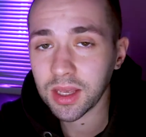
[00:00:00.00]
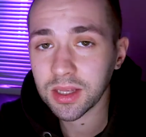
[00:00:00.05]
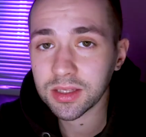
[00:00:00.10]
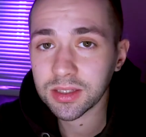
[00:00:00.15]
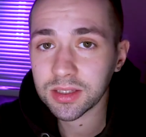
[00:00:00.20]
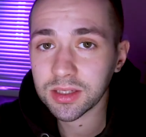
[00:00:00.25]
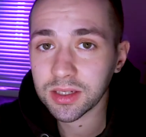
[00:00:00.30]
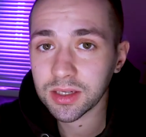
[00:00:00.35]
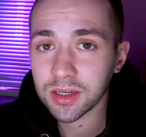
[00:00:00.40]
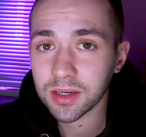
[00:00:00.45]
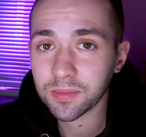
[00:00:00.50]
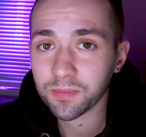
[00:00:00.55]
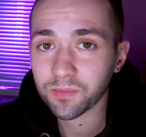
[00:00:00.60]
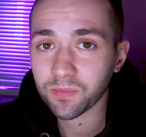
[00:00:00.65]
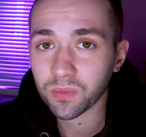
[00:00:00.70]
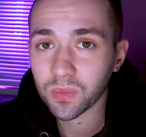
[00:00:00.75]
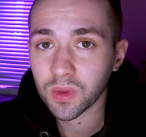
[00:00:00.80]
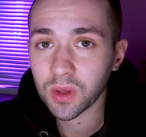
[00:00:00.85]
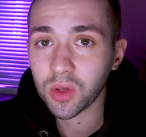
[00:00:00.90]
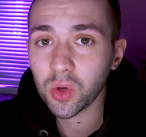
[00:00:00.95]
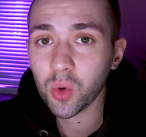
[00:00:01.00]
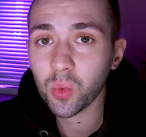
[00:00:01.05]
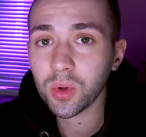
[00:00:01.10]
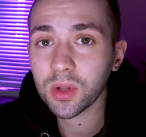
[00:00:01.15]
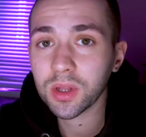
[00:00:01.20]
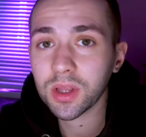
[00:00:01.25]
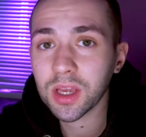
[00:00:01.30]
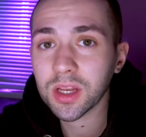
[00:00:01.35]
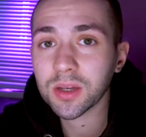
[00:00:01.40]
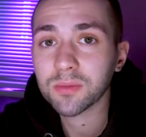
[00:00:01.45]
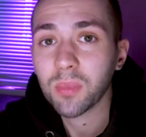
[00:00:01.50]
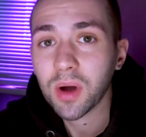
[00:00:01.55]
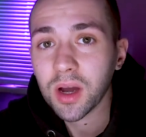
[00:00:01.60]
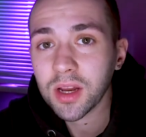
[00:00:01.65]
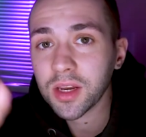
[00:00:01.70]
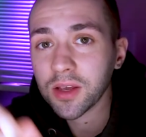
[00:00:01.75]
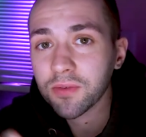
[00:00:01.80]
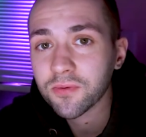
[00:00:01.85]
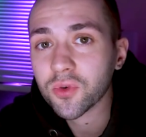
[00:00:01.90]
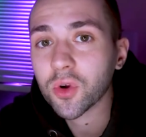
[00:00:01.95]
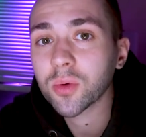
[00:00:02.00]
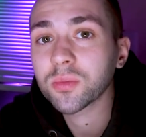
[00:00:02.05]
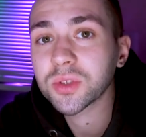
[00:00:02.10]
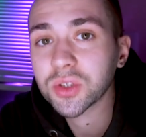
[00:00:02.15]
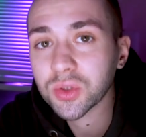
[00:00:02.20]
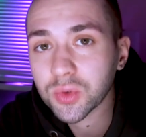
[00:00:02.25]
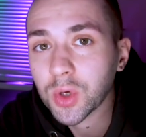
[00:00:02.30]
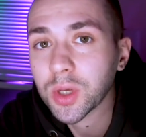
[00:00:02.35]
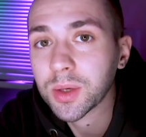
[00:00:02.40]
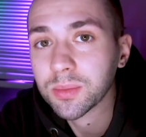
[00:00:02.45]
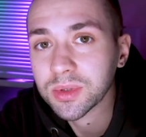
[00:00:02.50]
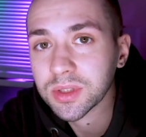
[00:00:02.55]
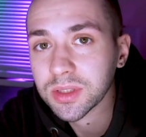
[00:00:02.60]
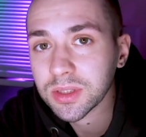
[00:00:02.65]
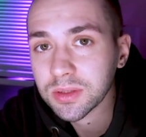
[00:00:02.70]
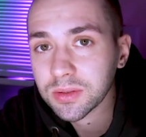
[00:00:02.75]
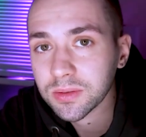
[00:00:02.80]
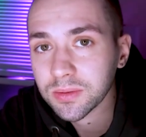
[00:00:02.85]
and you will get money from streams.